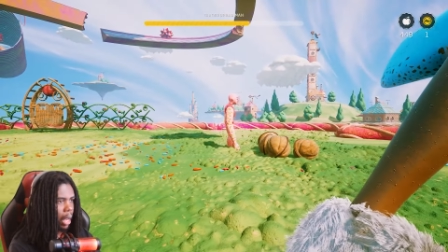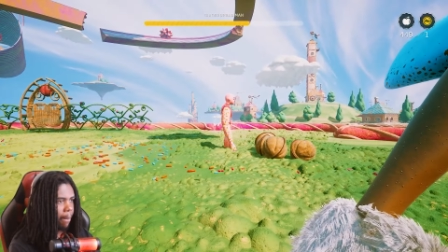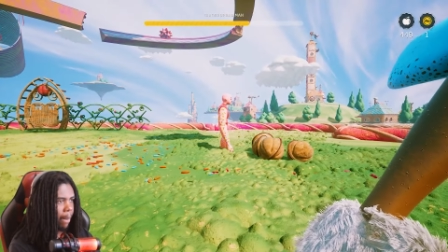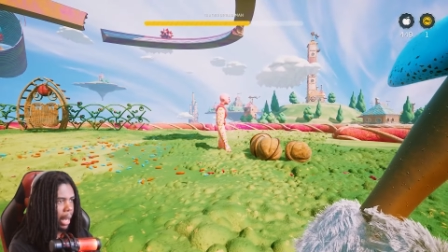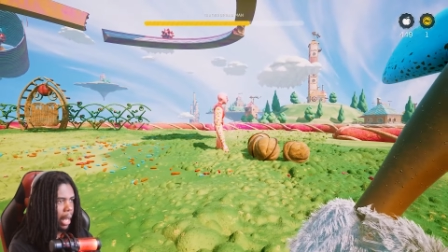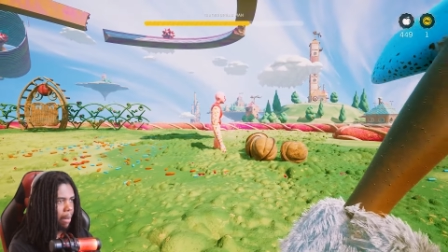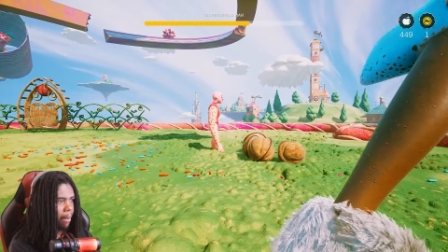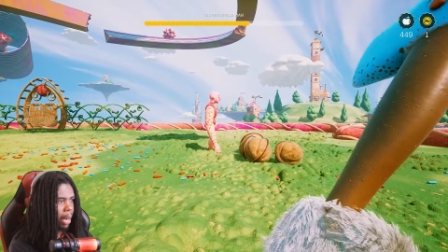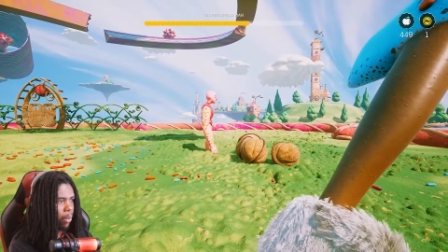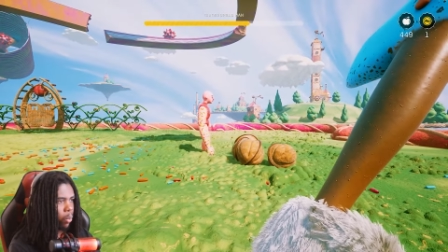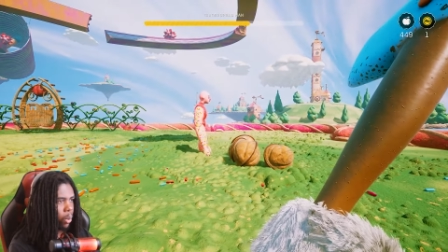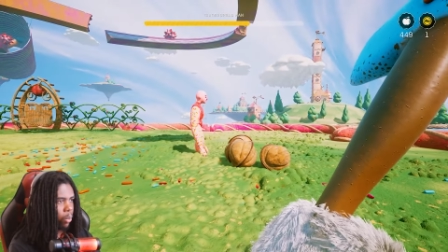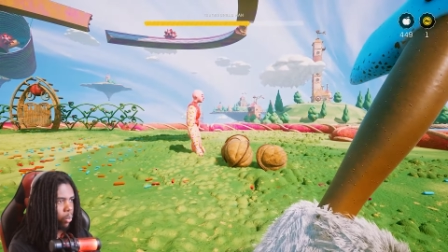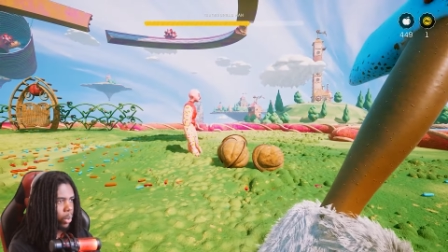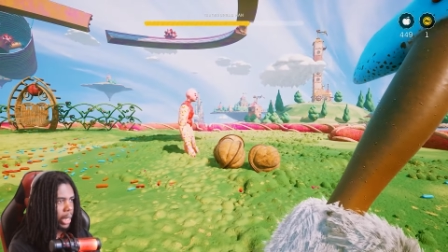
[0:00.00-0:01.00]
Am I am I
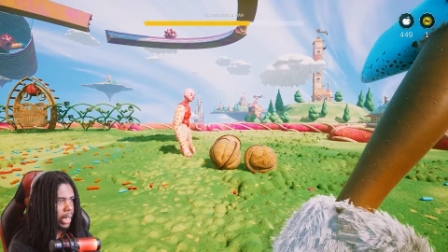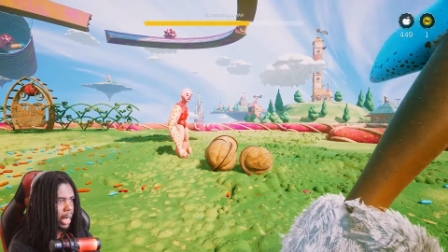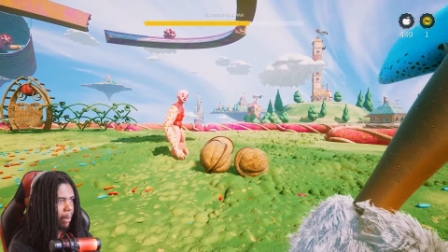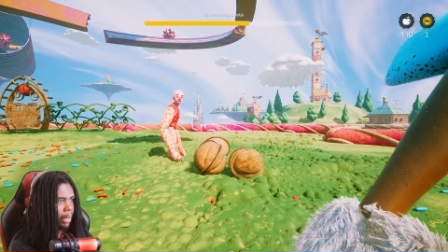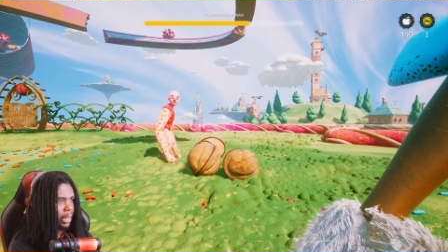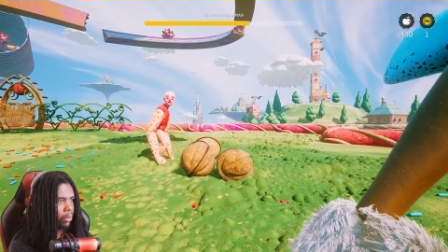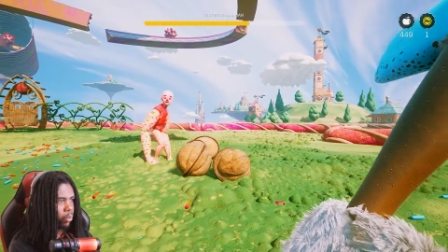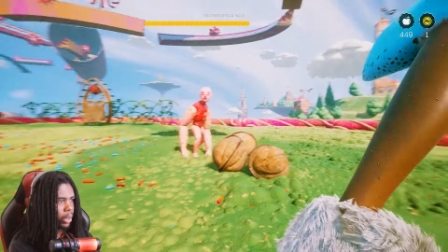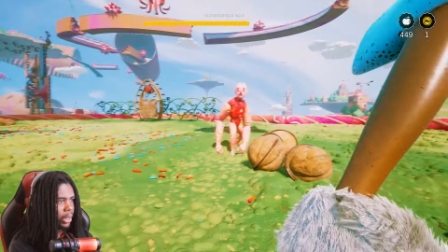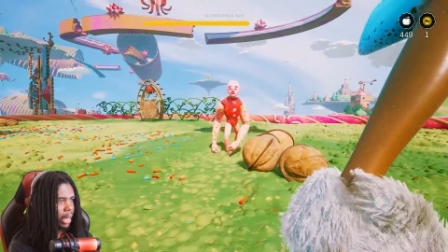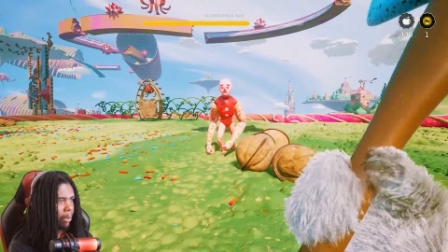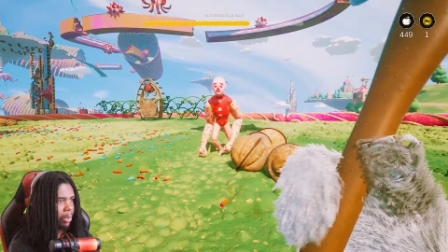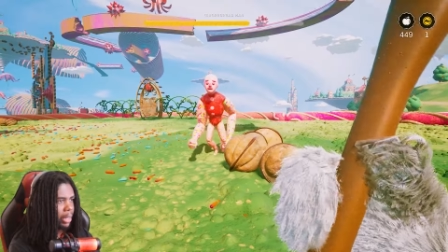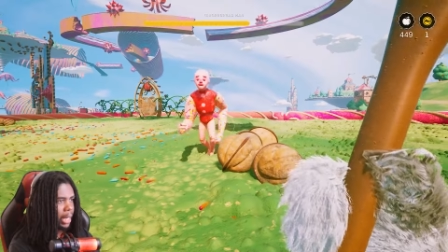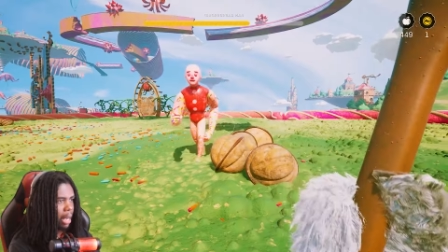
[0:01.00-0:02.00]
what time of what
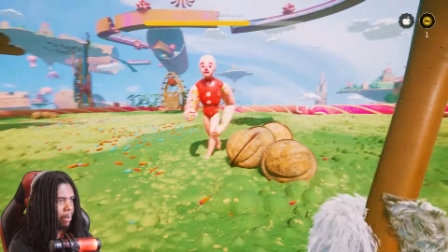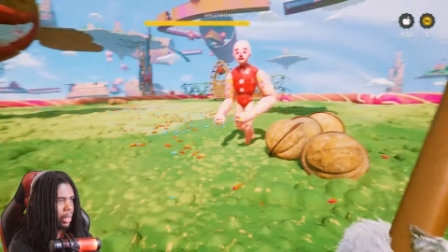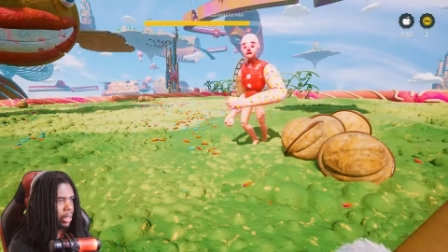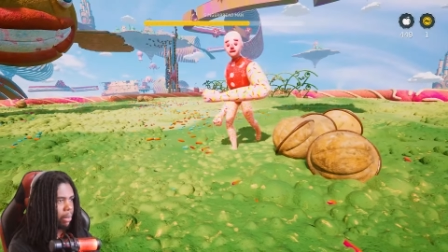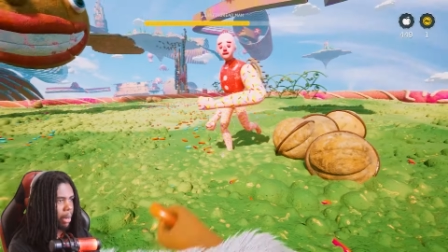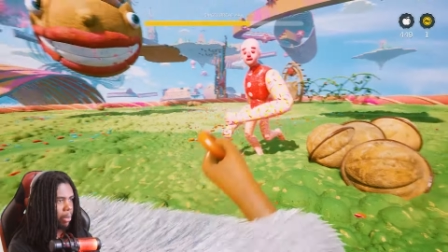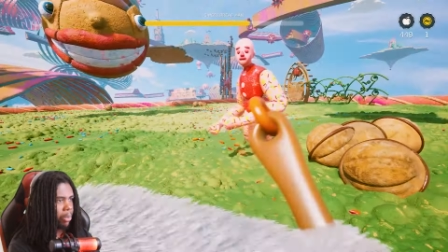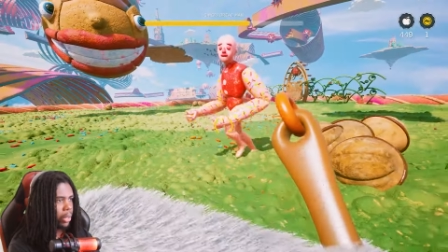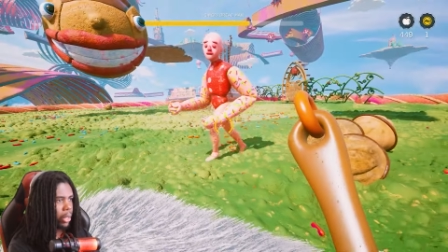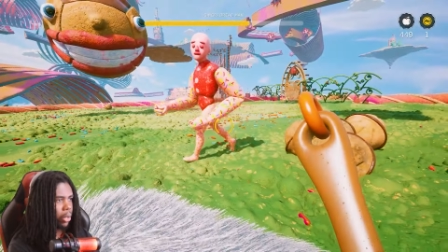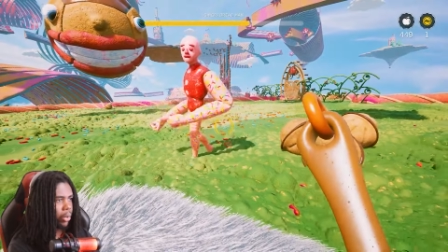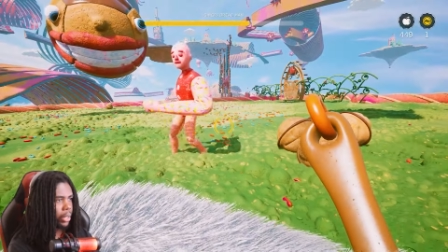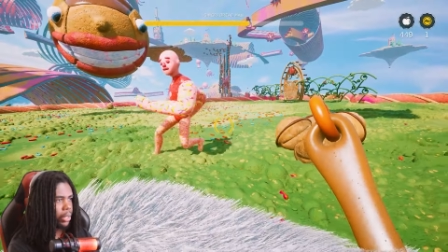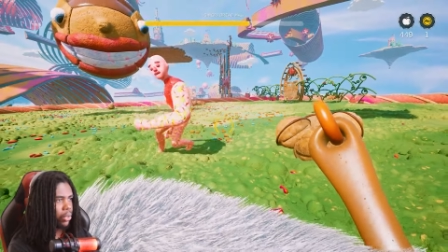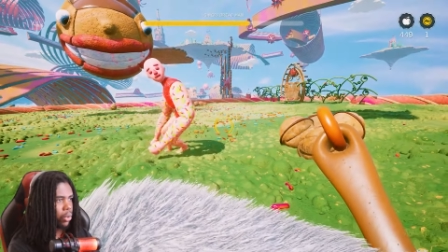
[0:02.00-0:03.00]
type of damage am I
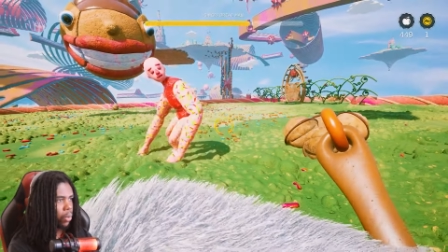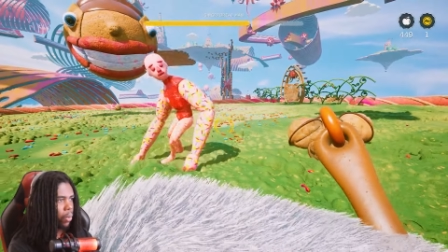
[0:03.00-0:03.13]
putting on this